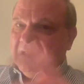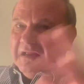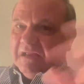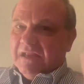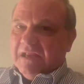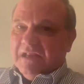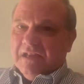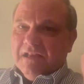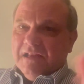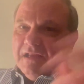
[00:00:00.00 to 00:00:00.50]

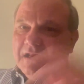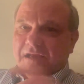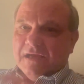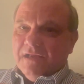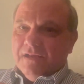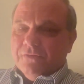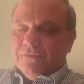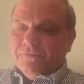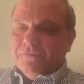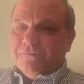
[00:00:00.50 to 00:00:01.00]
any
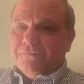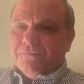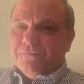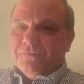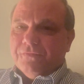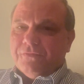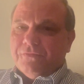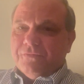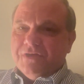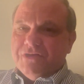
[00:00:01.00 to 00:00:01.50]
kind
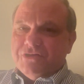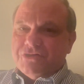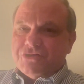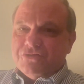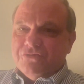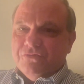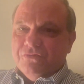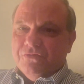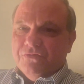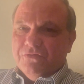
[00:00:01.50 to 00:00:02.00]
of
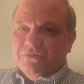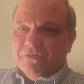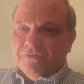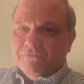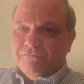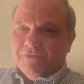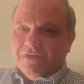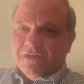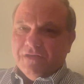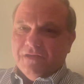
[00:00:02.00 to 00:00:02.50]
creature
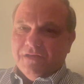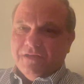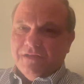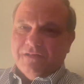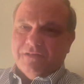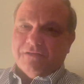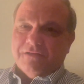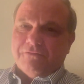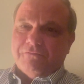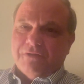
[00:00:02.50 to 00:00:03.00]
living
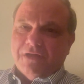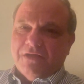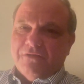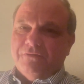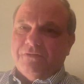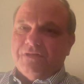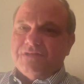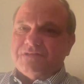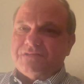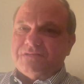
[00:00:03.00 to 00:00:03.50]
in the
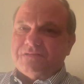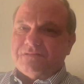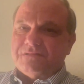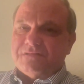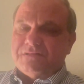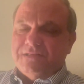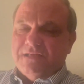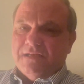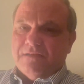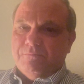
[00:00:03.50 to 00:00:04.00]
ground is
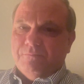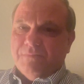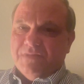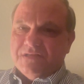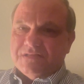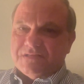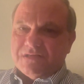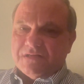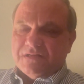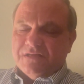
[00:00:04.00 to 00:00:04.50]
dead,
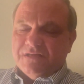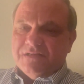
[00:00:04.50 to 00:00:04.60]
basically